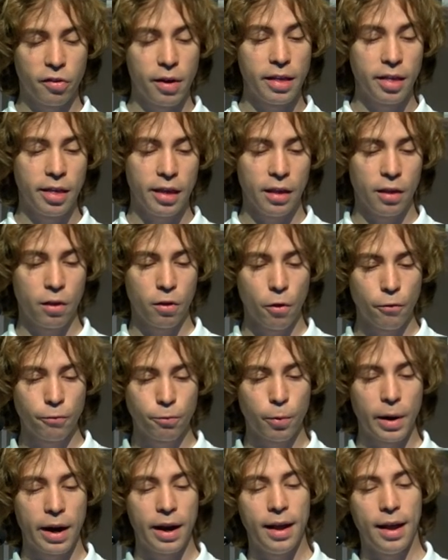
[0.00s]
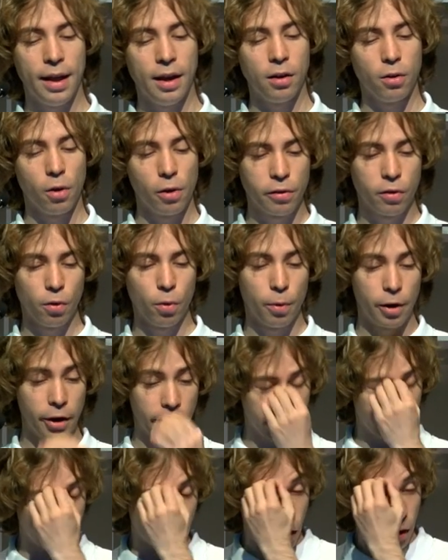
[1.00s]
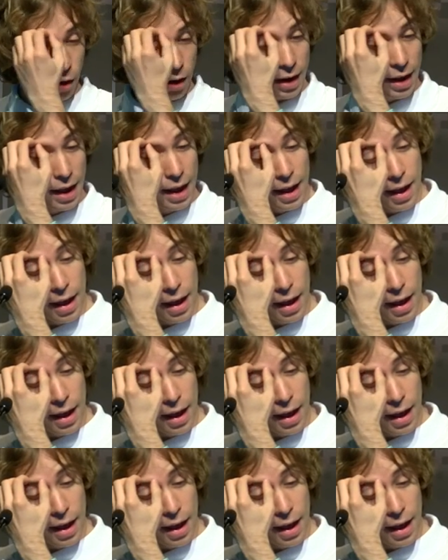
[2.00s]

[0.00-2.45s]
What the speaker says: runs in software, and it also works on